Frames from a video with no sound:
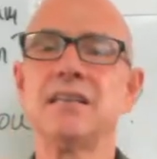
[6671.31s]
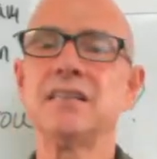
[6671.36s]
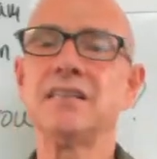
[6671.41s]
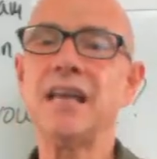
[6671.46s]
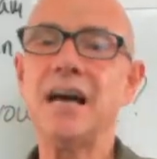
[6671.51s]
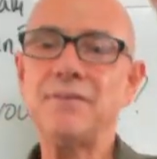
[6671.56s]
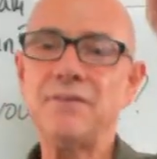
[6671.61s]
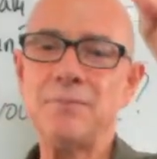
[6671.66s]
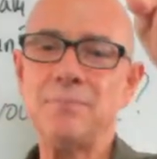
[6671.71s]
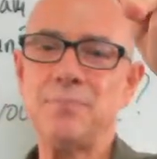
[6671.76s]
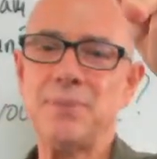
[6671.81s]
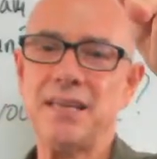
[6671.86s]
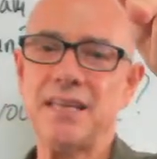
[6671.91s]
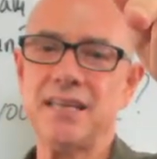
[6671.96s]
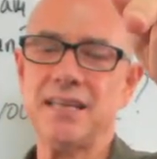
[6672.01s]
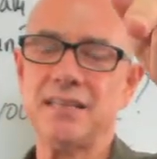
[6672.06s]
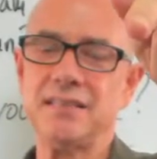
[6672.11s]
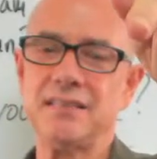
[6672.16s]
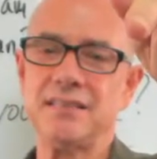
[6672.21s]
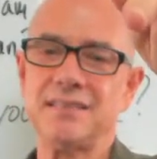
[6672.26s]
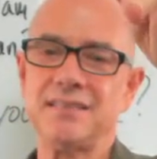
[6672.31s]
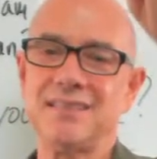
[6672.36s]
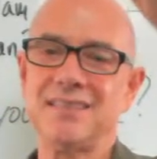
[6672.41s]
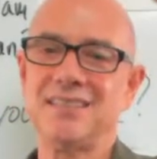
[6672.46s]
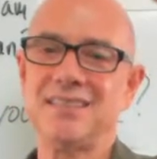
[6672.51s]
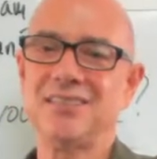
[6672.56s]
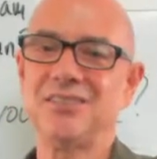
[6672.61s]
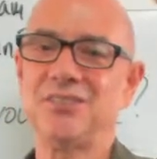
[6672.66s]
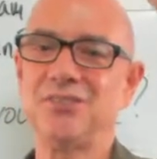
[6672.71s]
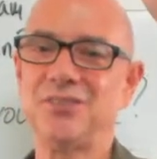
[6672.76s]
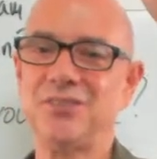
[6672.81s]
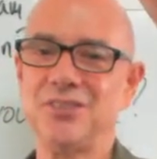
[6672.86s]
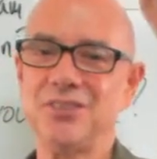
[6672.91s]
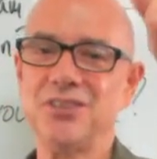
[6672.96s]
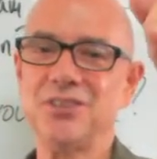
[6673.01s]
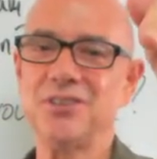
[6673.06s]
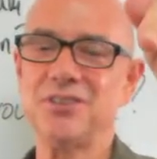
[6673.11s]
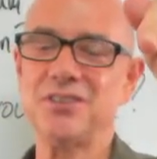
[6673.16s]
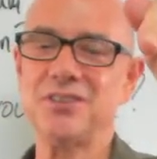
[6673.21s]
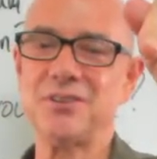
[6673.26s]
Love and peace to
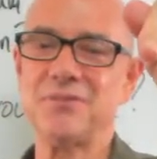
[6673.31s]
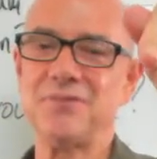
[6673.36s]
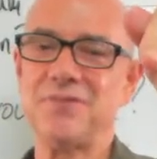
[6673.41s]
you and your